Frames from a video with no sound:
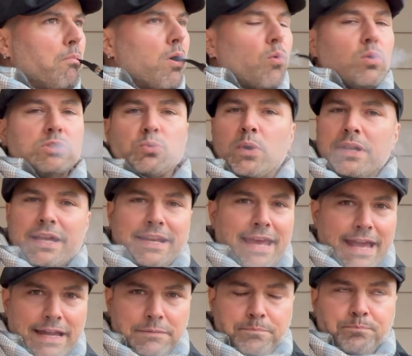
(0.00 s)
was one I'd
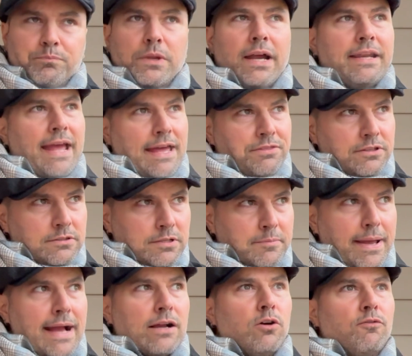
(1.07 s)
had the
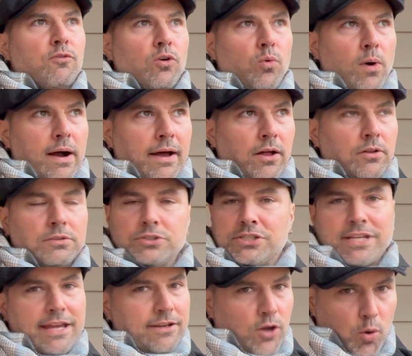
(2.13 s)
tobacco for a while, just
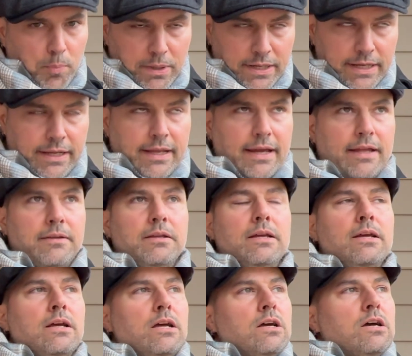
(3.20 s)
hadn't opened it yet.
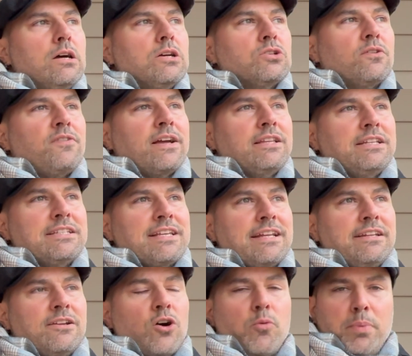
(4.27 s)
So finally
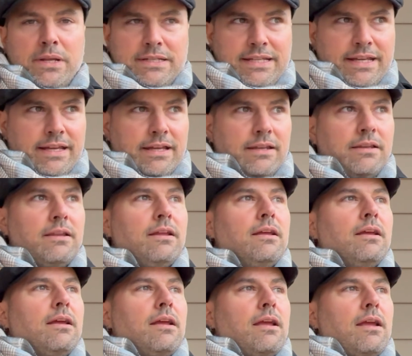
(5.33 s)
decided to open a tin
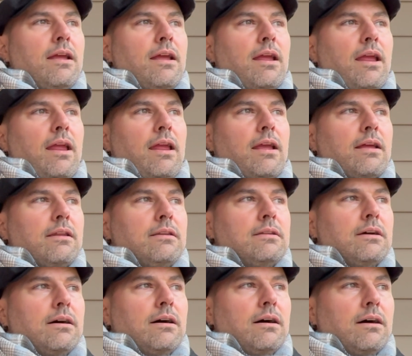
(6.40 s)
and
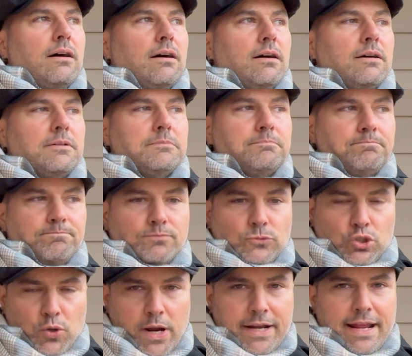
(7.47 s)

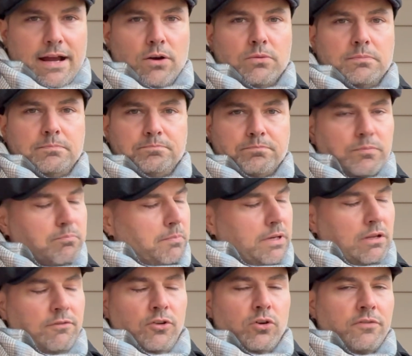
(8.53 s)
try it out.
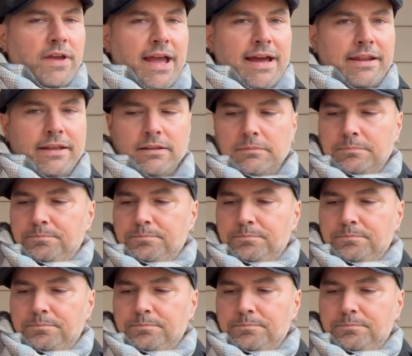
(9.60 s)
Many of you have had it,